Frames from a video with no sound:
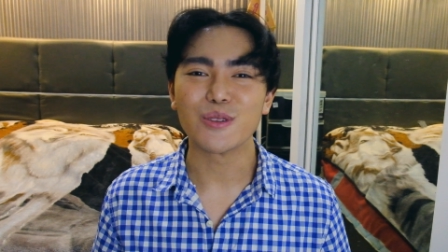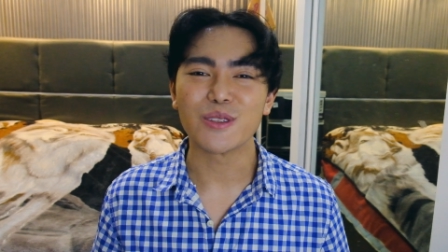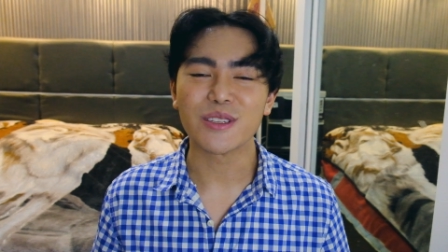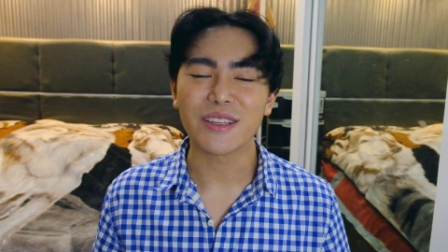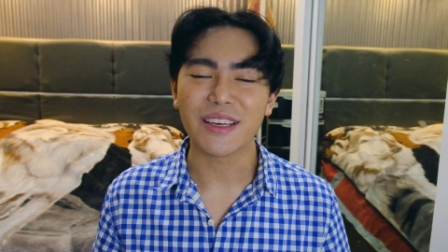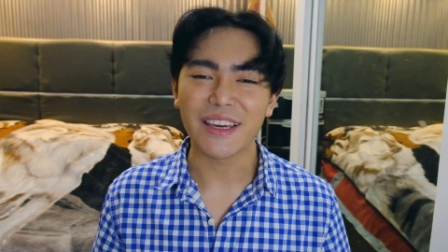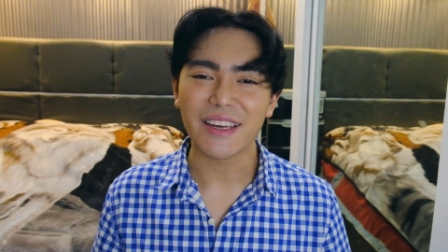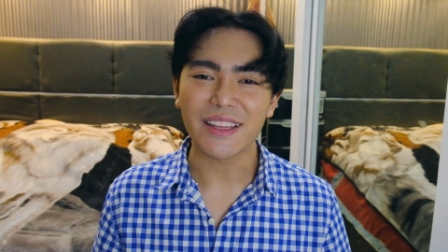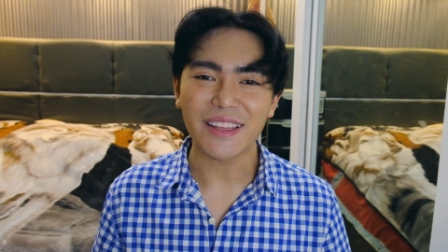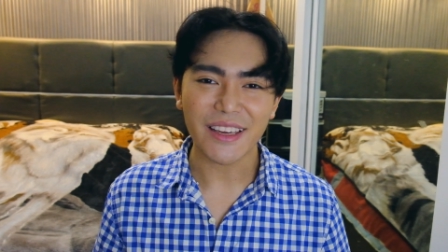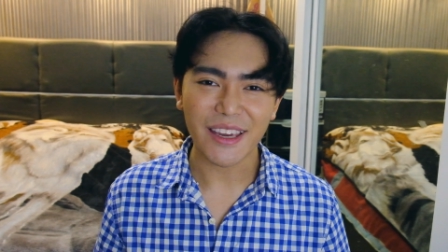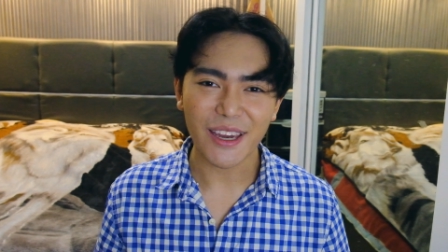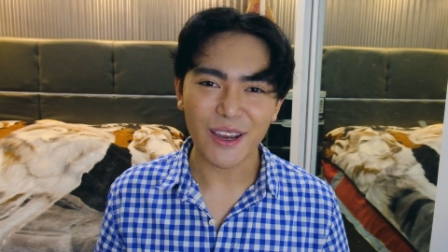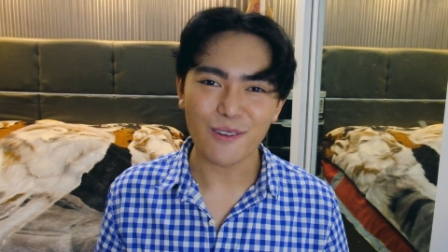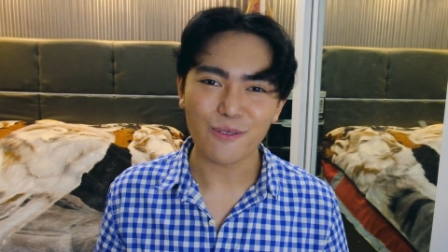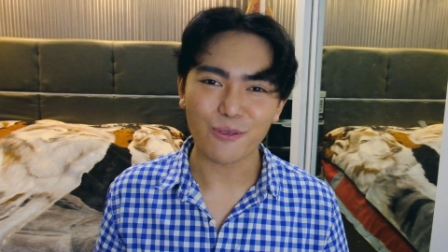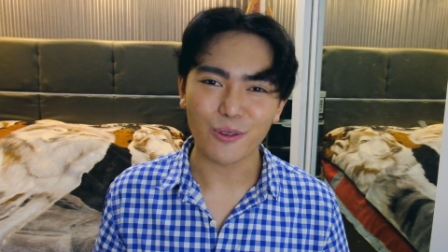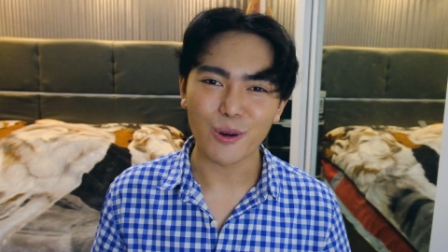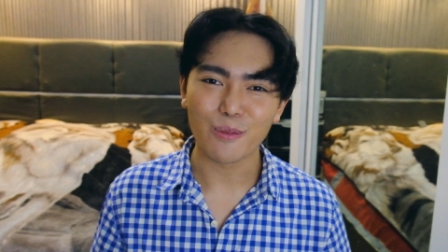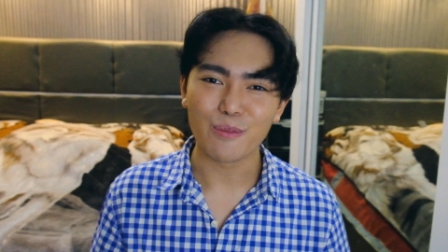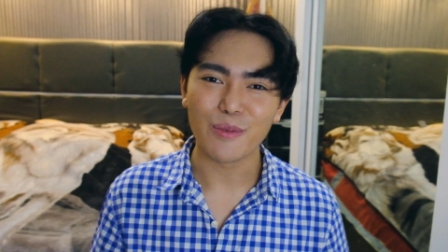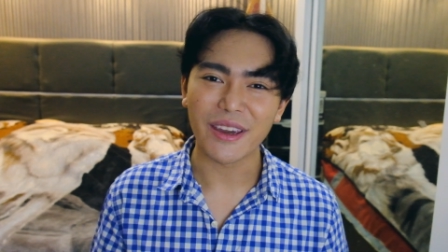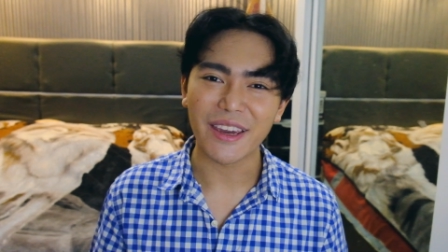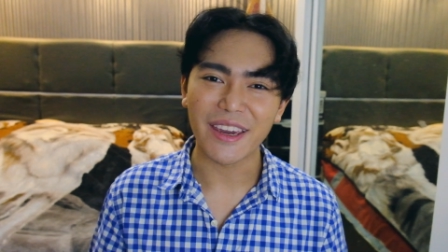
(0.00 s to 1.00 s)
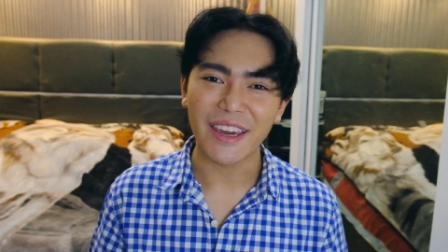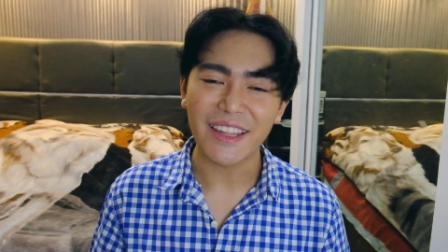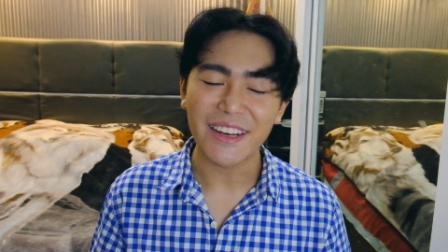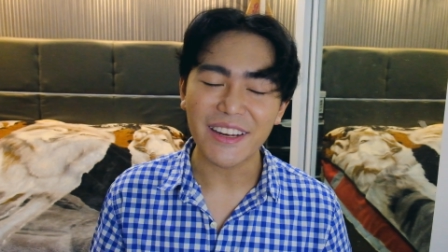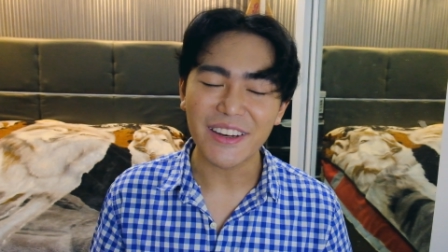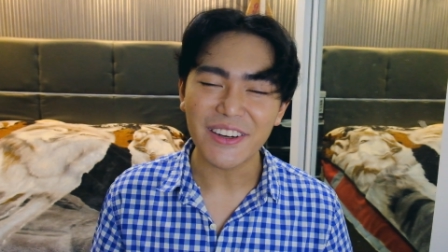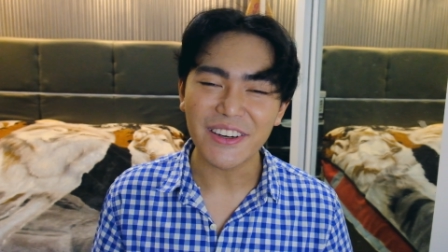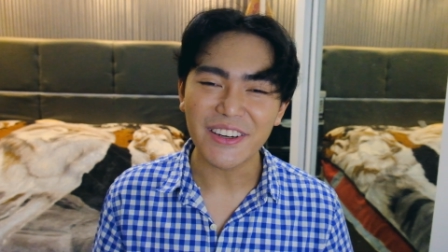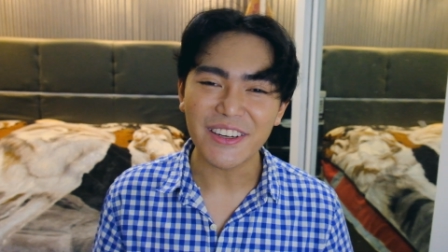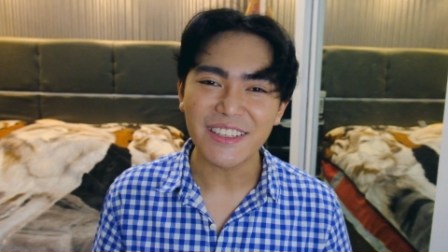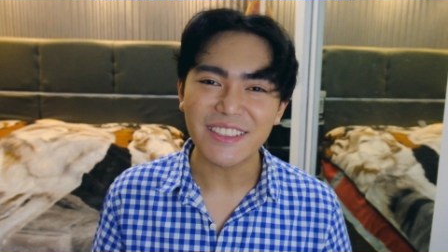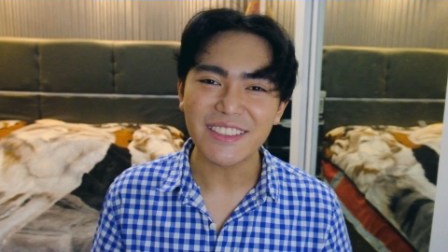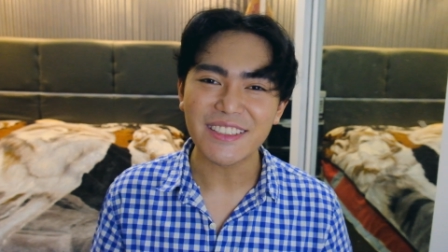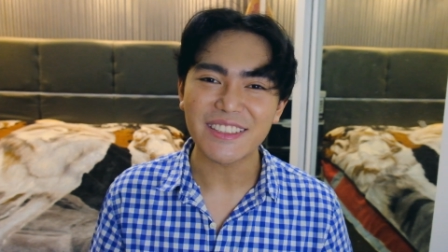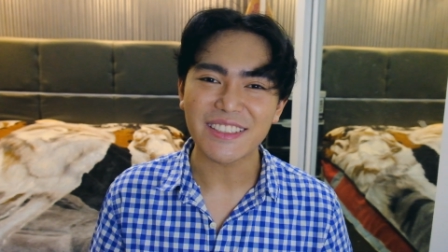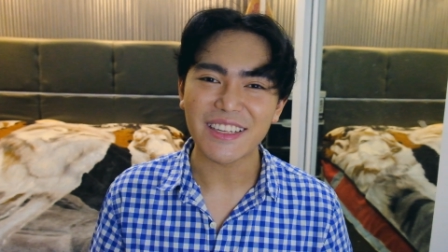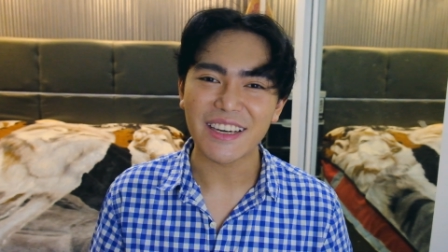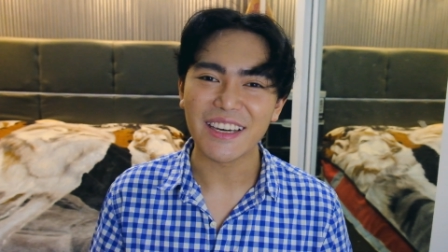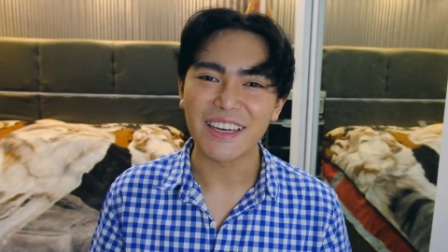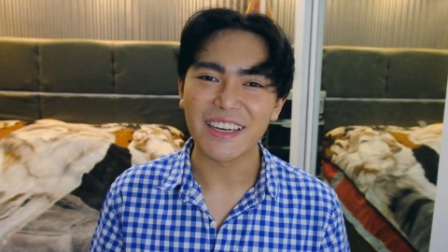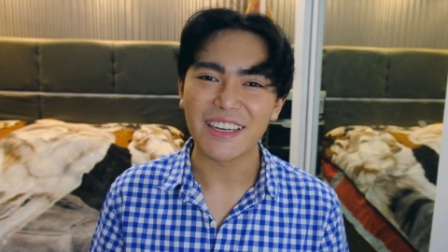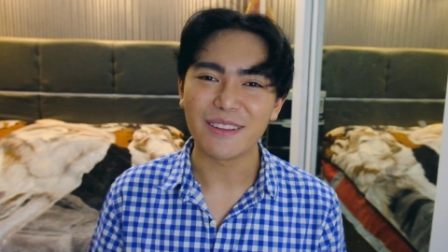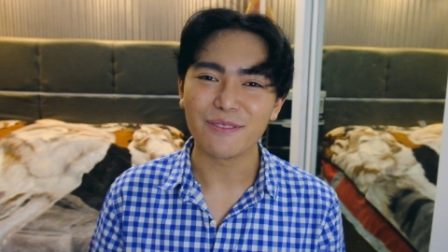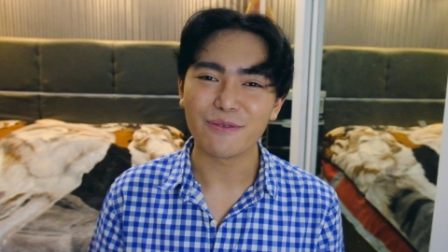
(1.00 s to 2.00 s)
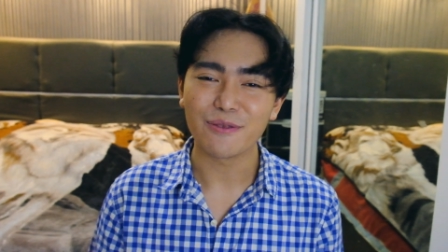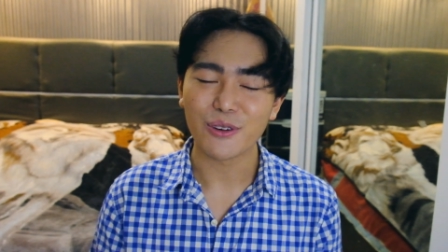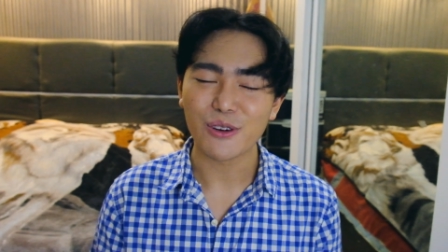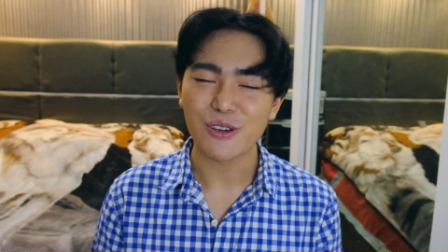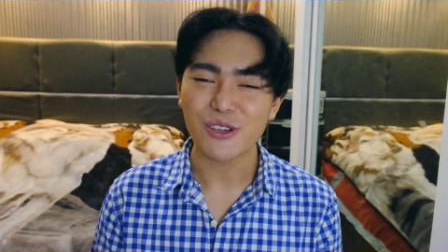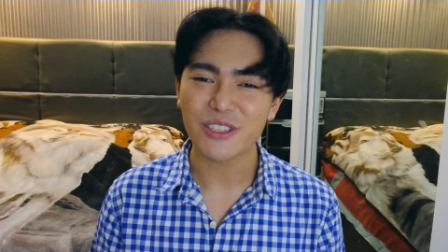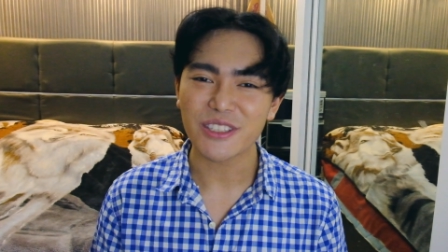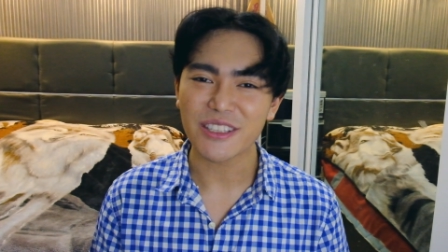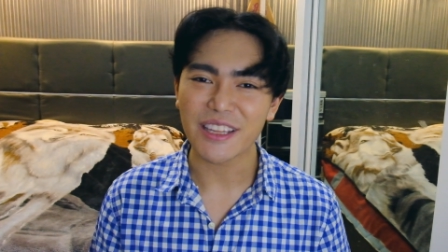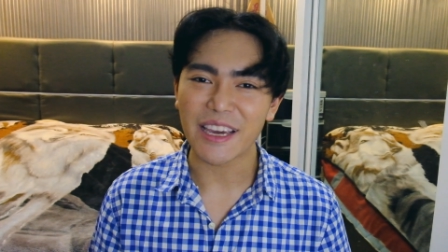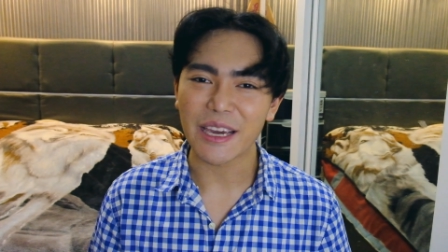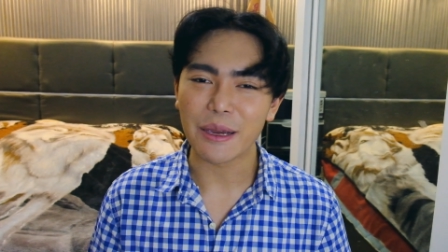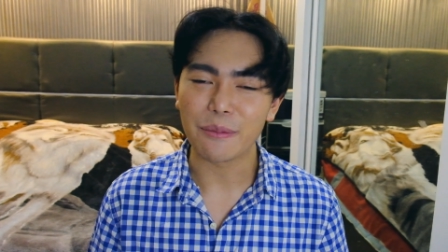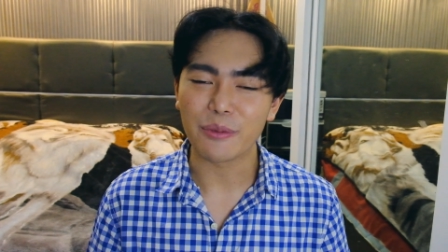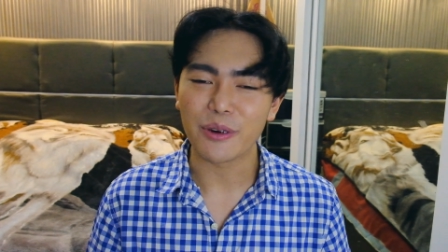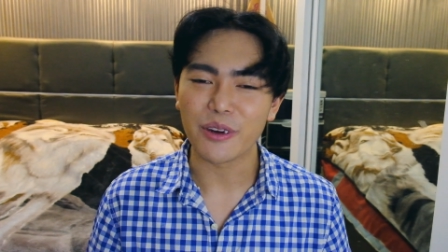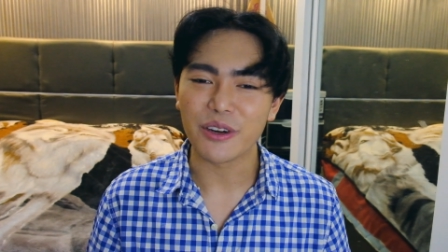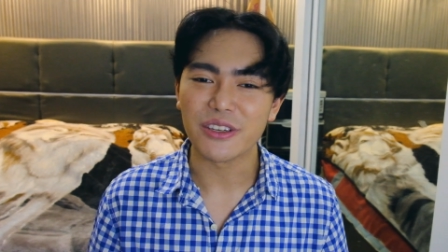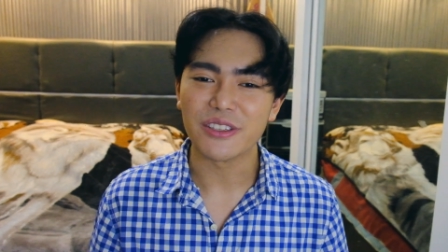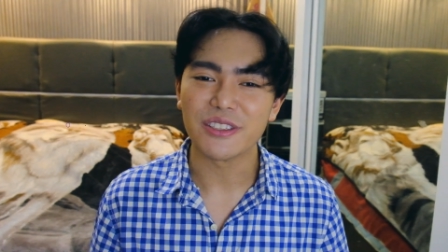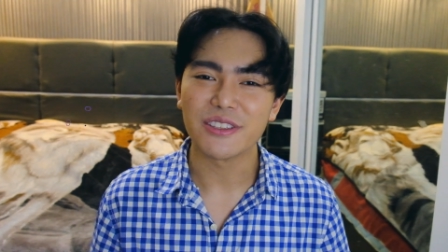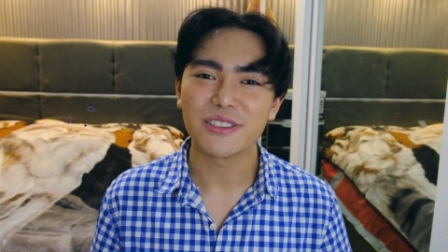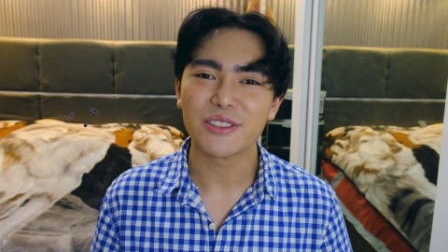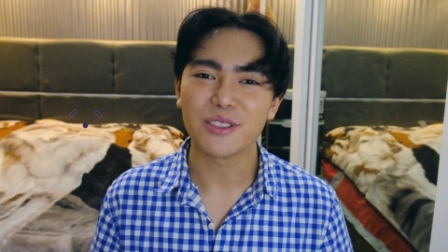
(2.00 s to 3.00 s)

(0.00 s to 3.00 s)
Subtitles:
to skincare for beginners and first timers.